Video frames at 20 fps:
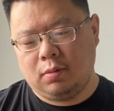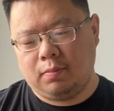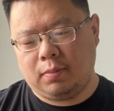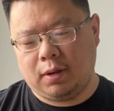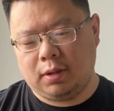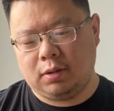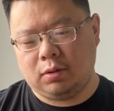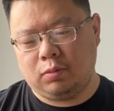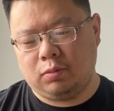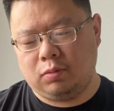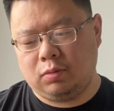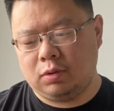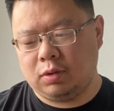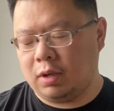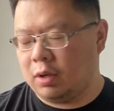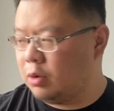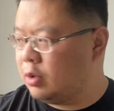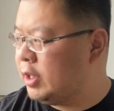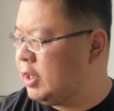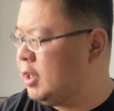but
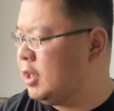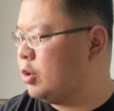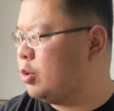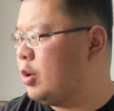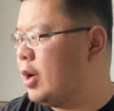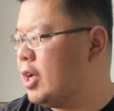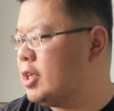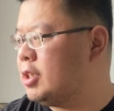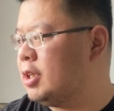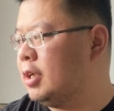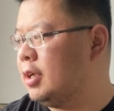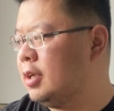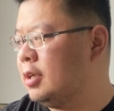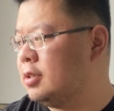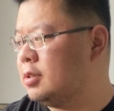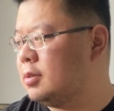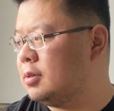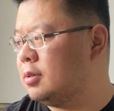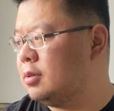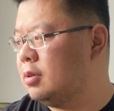the key question
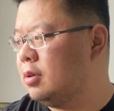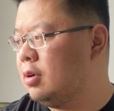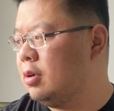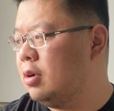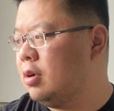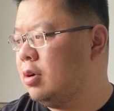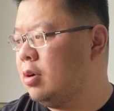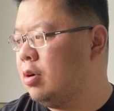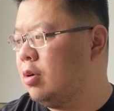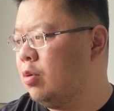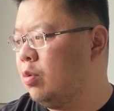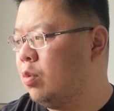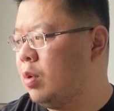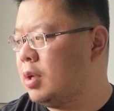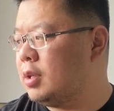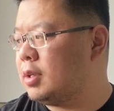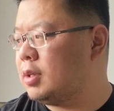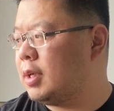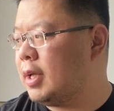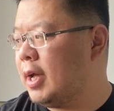is
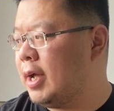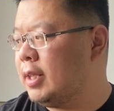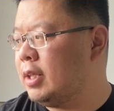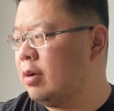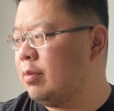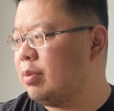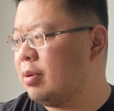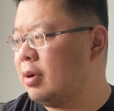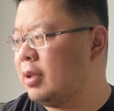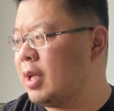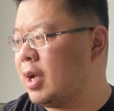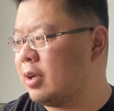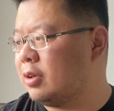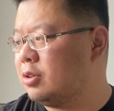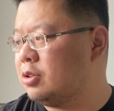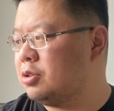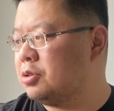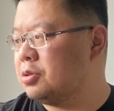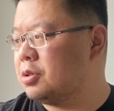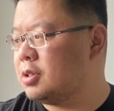what kind of product you
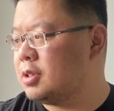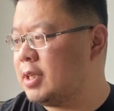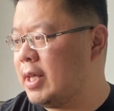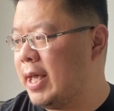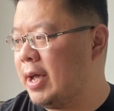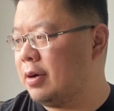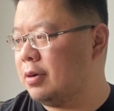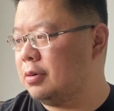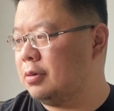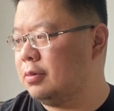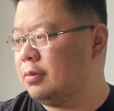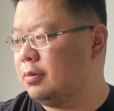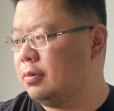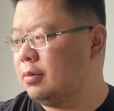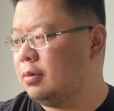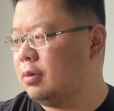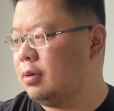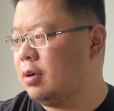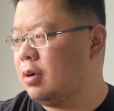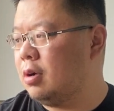should sell.
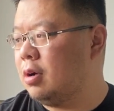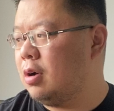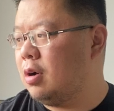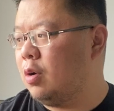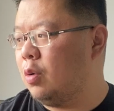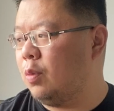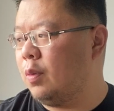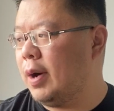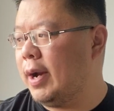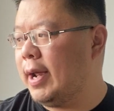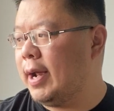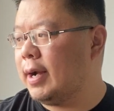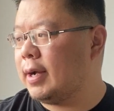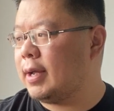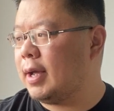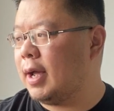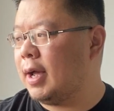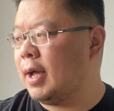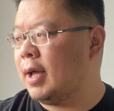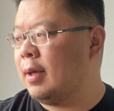Where
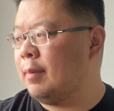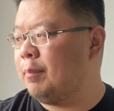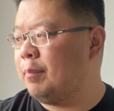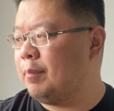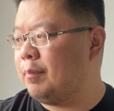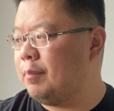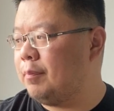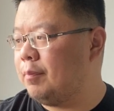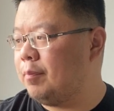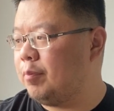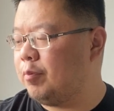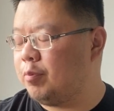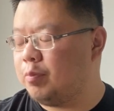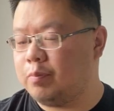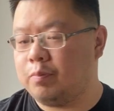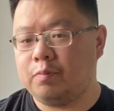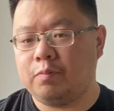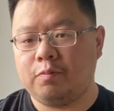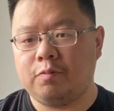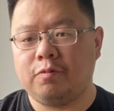can I
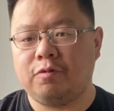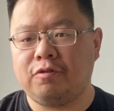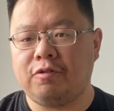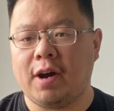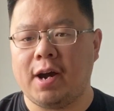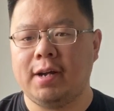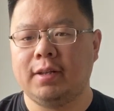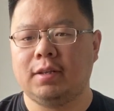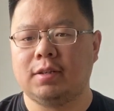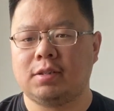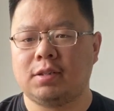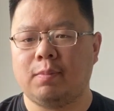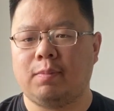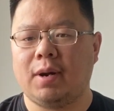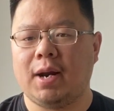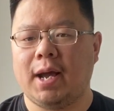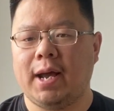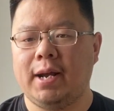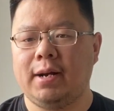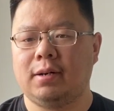find the
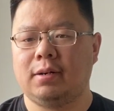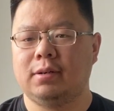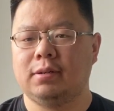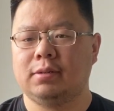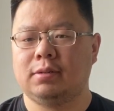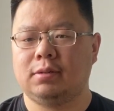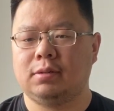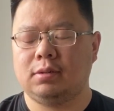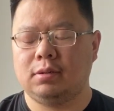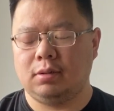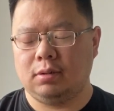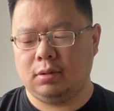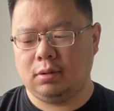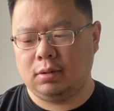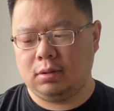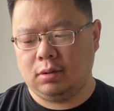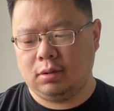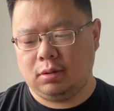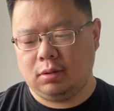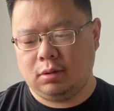suppliers?
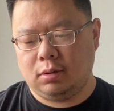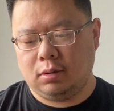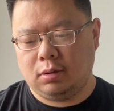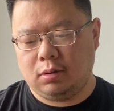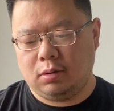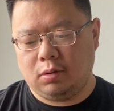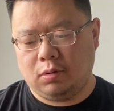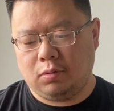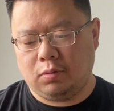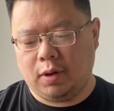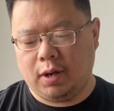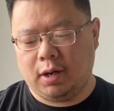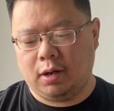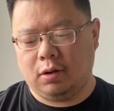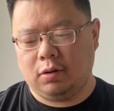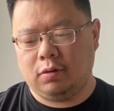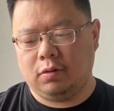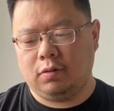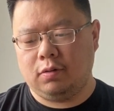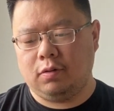
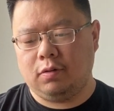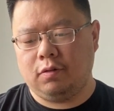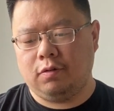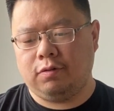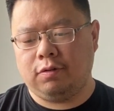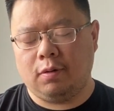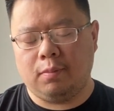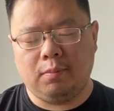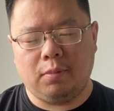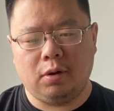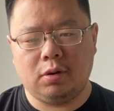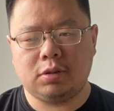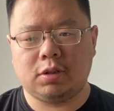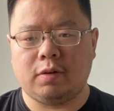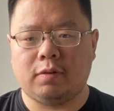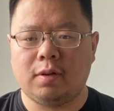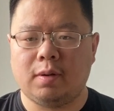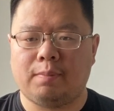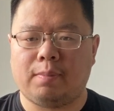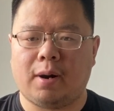Well, for most
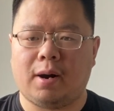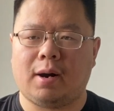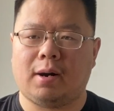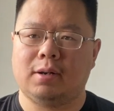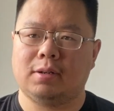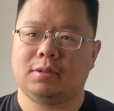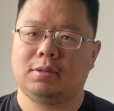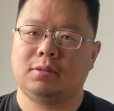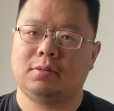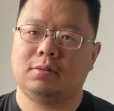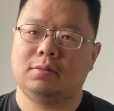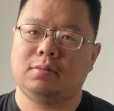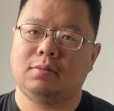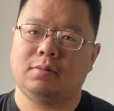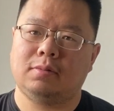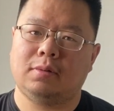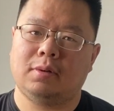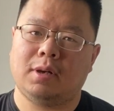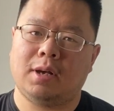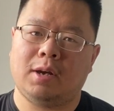of the parts,
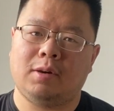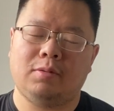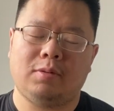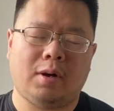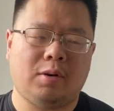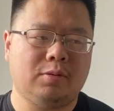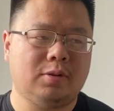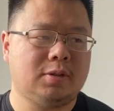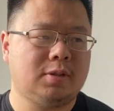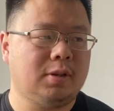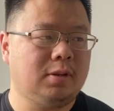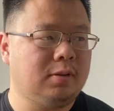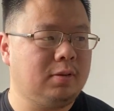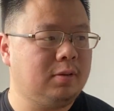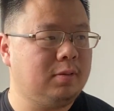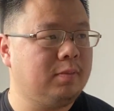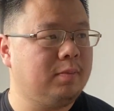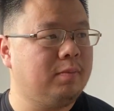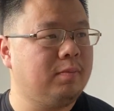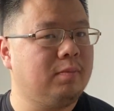I would say